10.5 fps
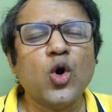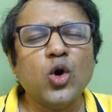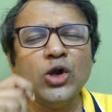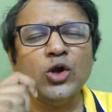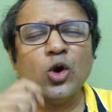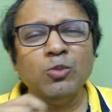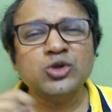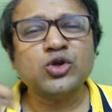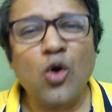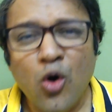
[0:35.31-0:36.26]
In
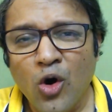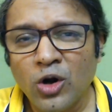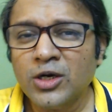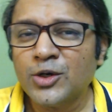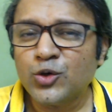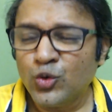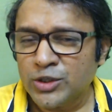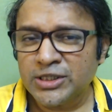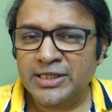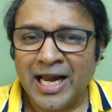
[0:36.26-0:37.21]
almost all the
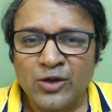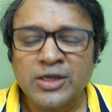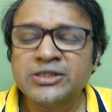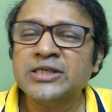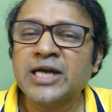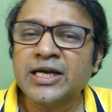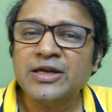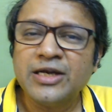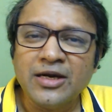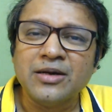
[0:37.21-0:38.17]
two-digit calculation that he
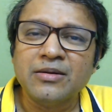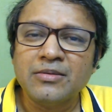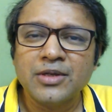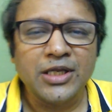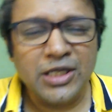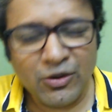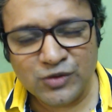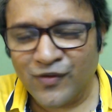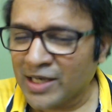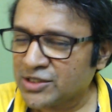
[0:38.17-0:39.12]
did, he was
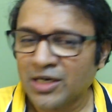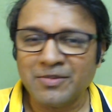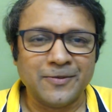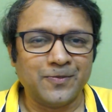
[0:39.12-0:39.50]
faster than me.